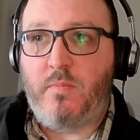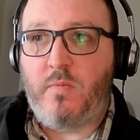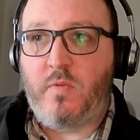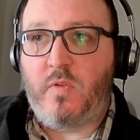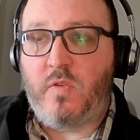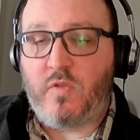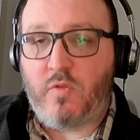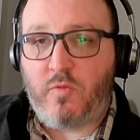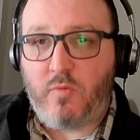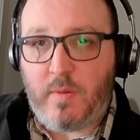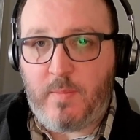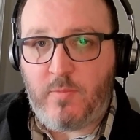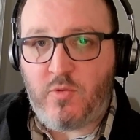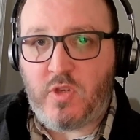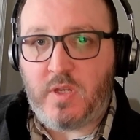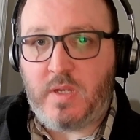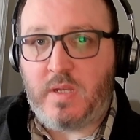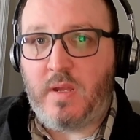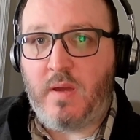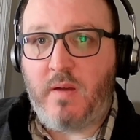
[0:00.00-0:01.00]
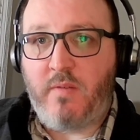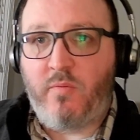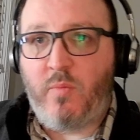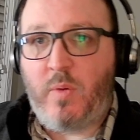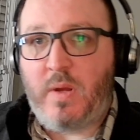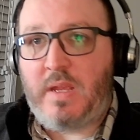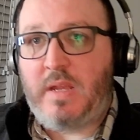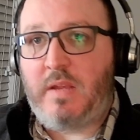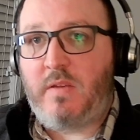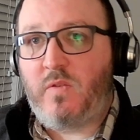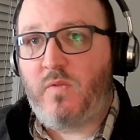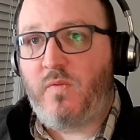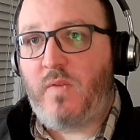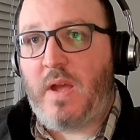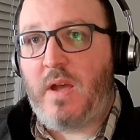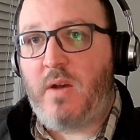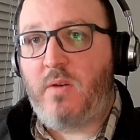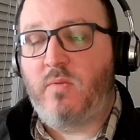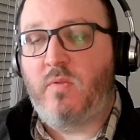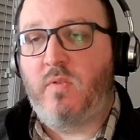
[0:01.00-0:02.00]
description of what he's
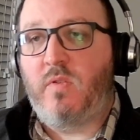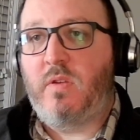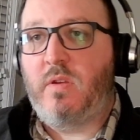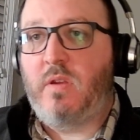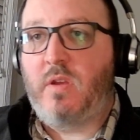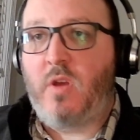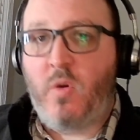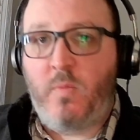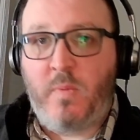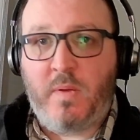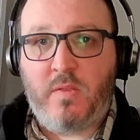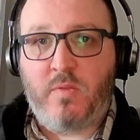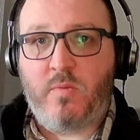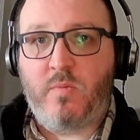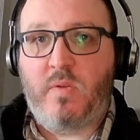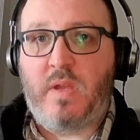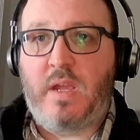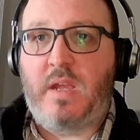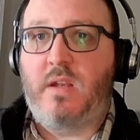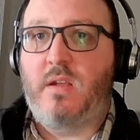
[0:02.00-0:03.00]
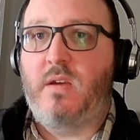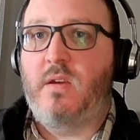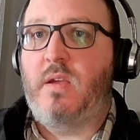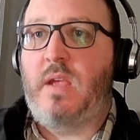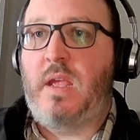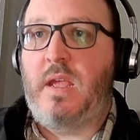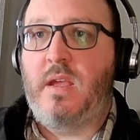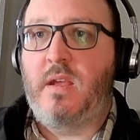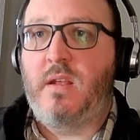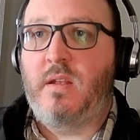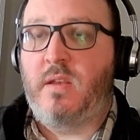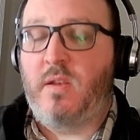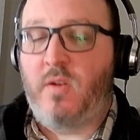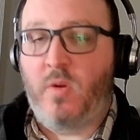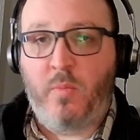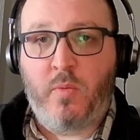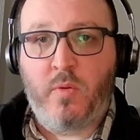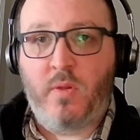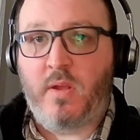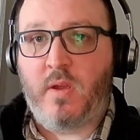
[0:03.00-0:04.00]
found combing through data
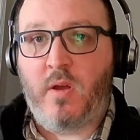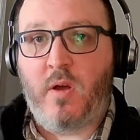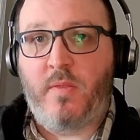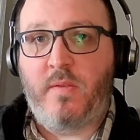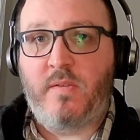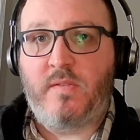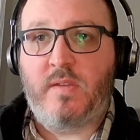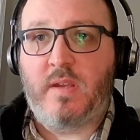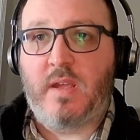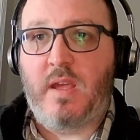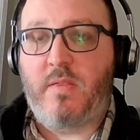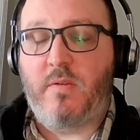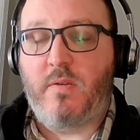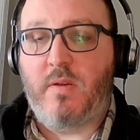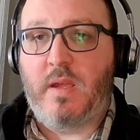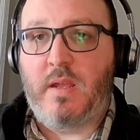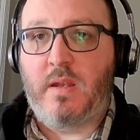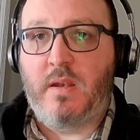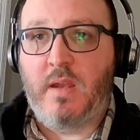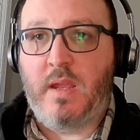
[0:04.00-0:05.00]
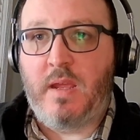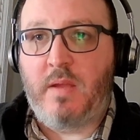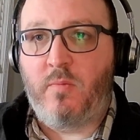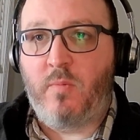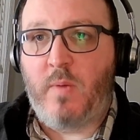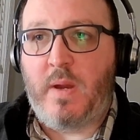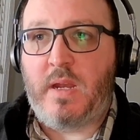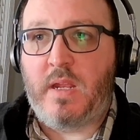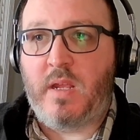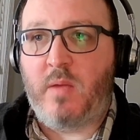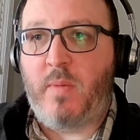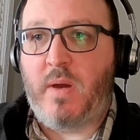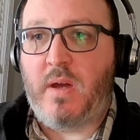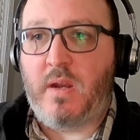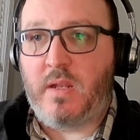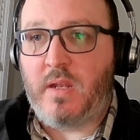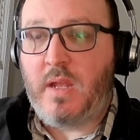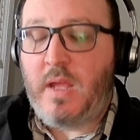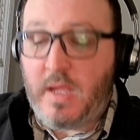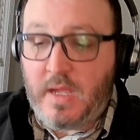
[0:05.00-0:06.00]
and, pulling all this together and writing
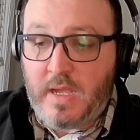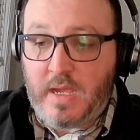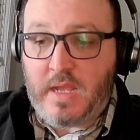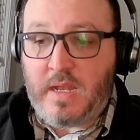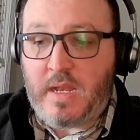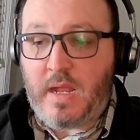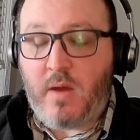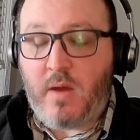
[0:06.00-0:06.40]
about it, and